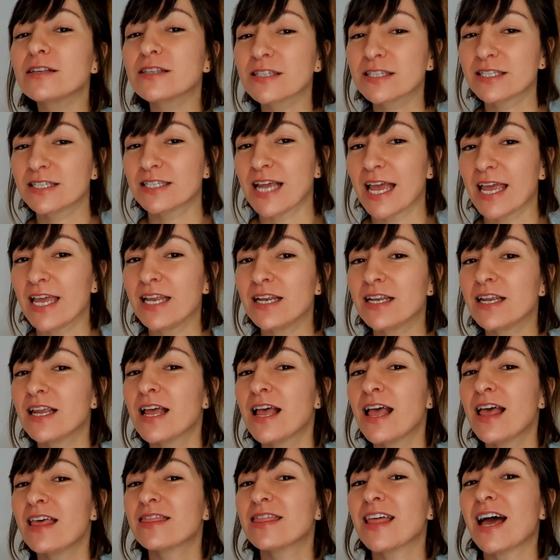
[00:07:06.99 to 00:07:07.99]
state
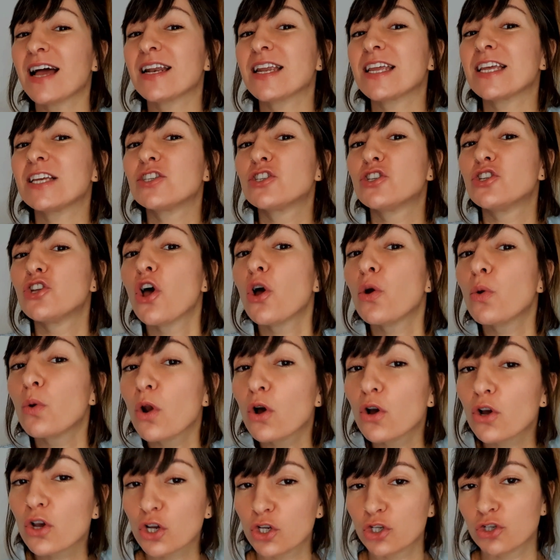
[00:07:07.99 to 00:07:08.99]
that is no
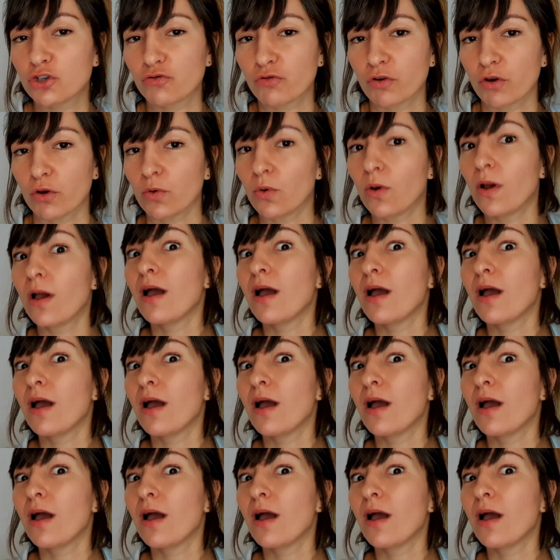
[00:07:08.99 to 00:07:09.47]
longer true.